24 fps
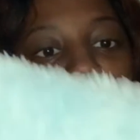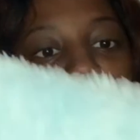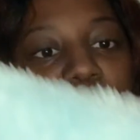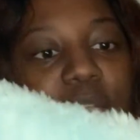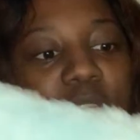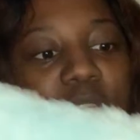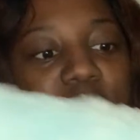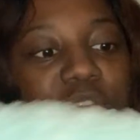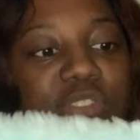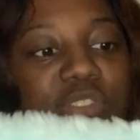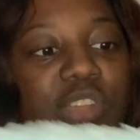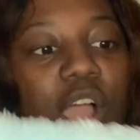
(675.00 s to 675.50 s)

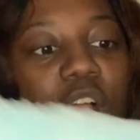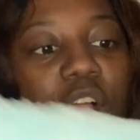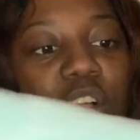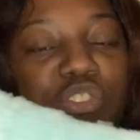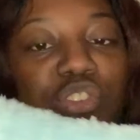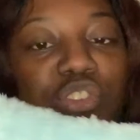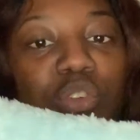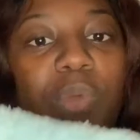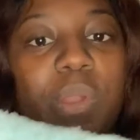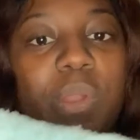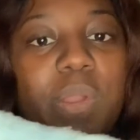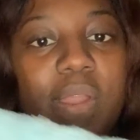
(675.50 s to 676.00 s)
pair of
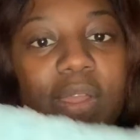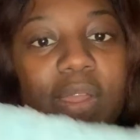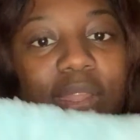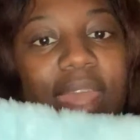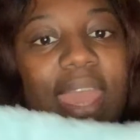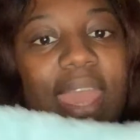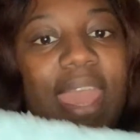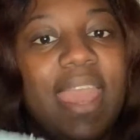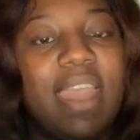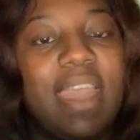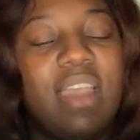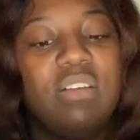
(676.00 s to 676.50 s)
joggers wear in the
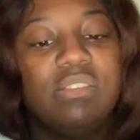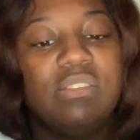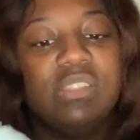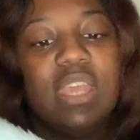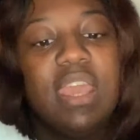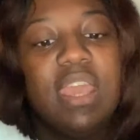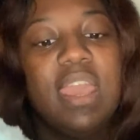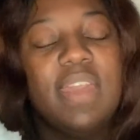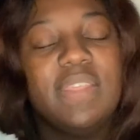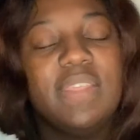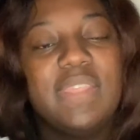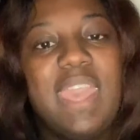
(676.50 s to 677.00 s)
house.
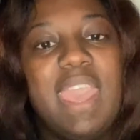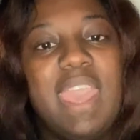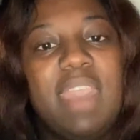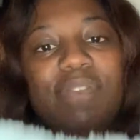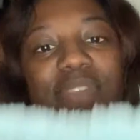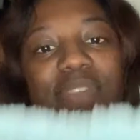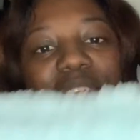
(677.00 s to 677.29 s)
They have